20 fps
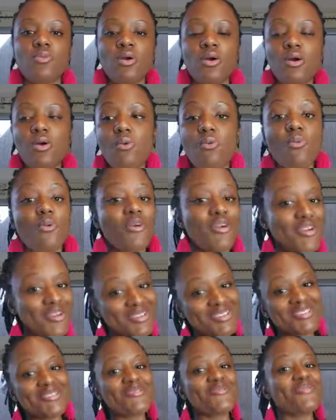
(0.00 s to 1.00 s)
uh,
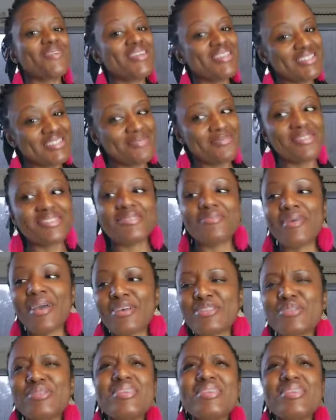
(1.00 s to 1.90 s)
words of wisdom is about.